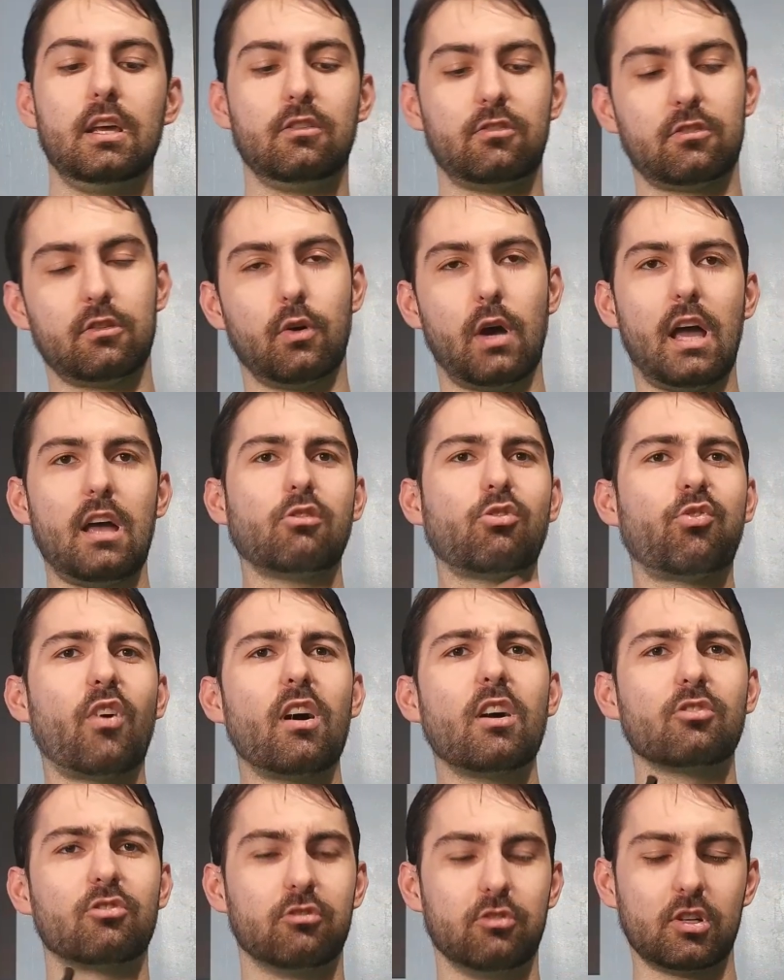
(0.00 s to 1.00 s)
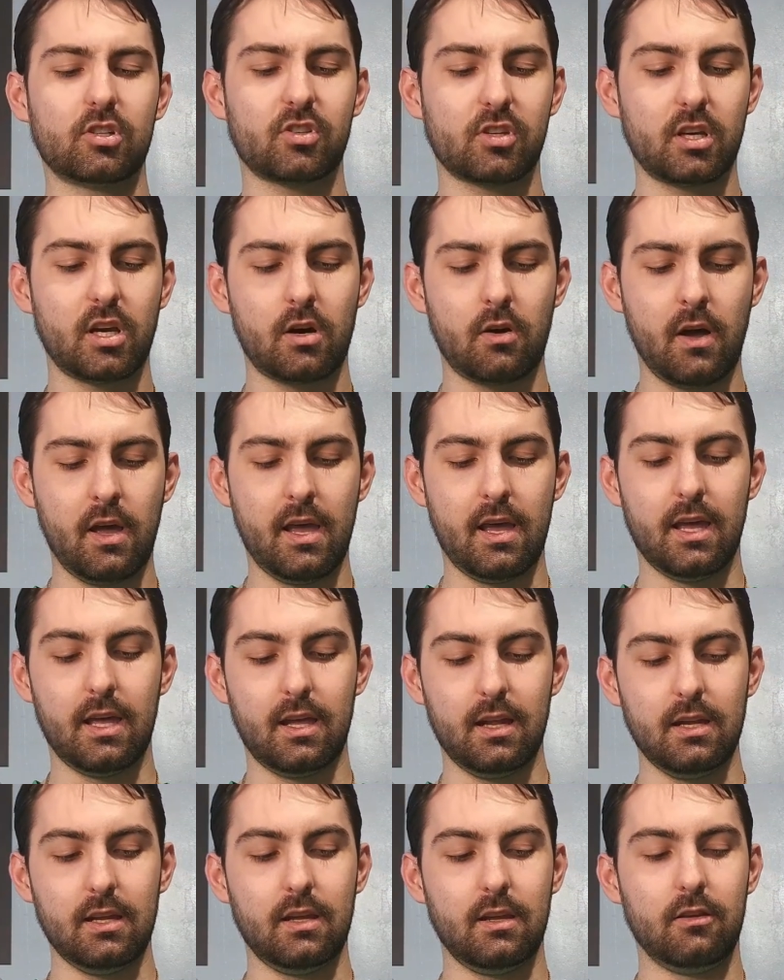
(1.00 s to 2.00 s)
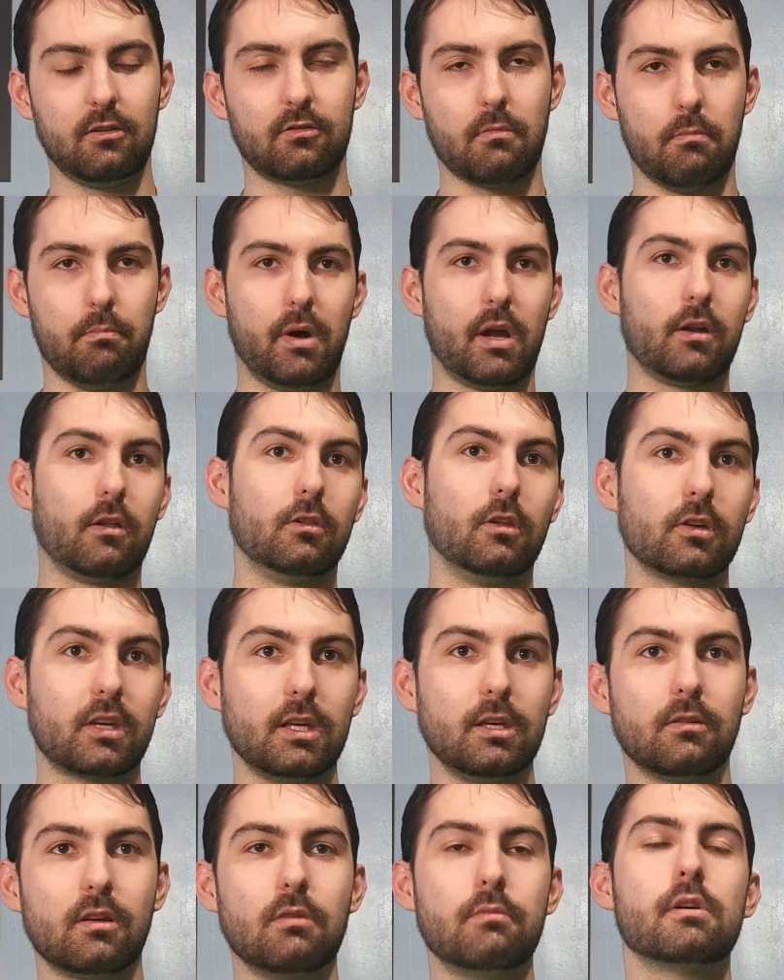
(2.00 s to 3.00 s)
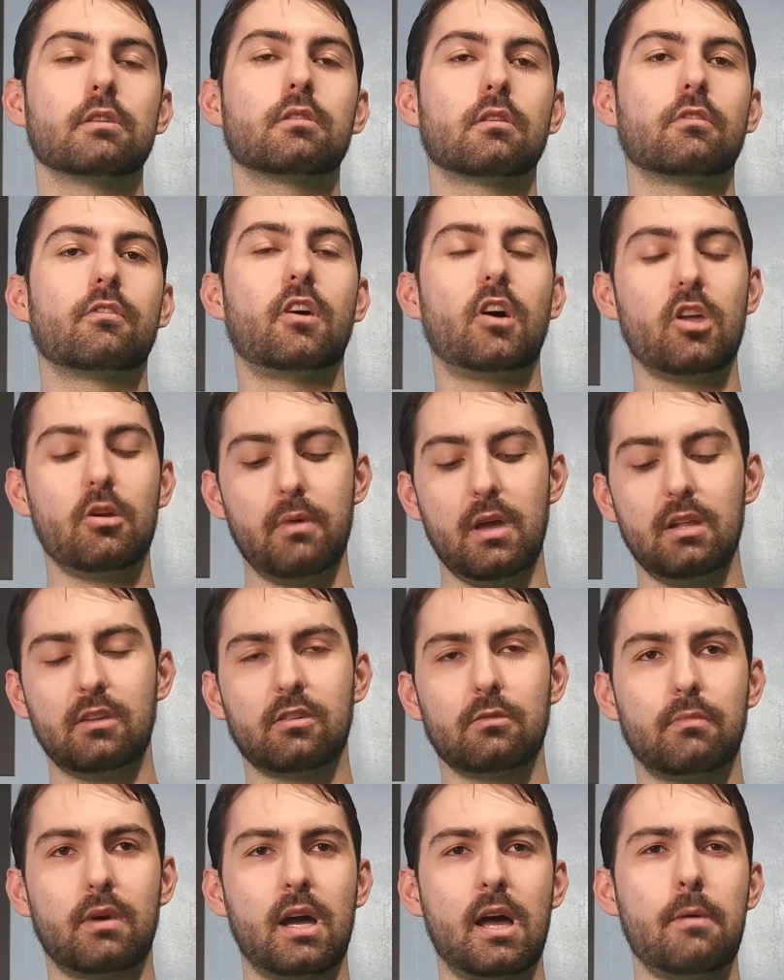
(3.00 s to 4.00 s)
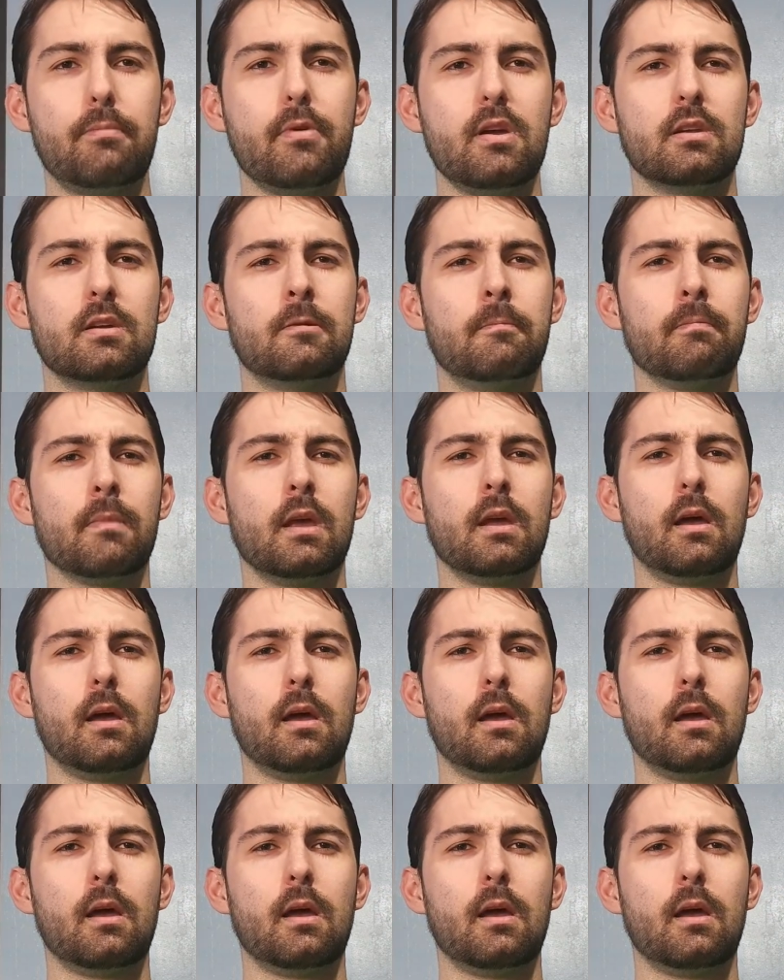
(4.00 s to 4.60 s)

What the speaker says: day. So as far as looks go, it is better looking compared to the Volume 8s in my opinion.